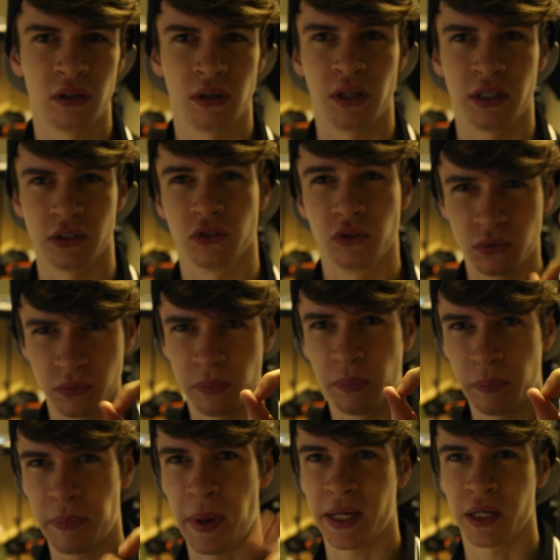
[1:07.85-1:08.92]
like just
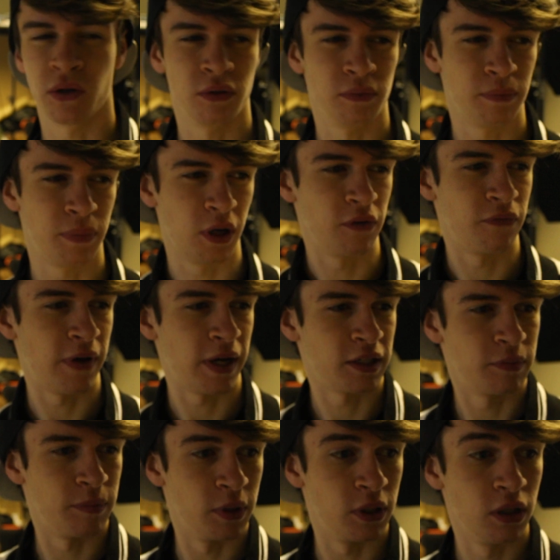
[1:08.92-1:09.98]
bang on
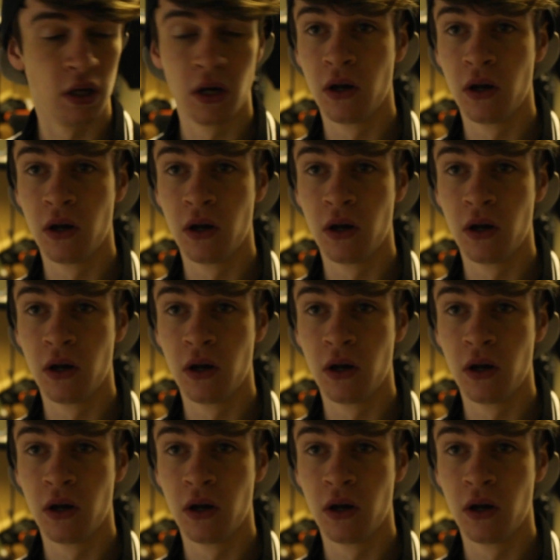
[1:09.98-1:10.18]
perfect. But